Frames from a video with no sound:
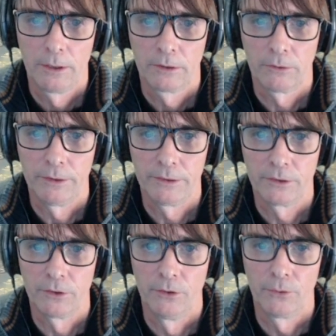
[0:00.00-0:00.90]
So this
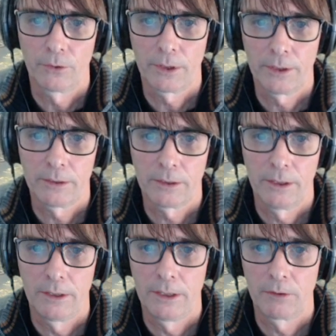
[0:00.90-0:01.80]
is an OR gate,
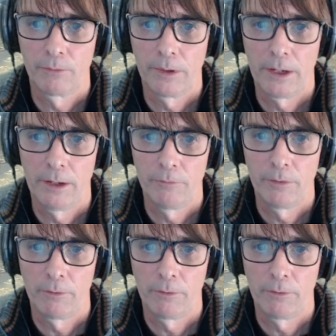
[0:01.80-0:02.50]
and here we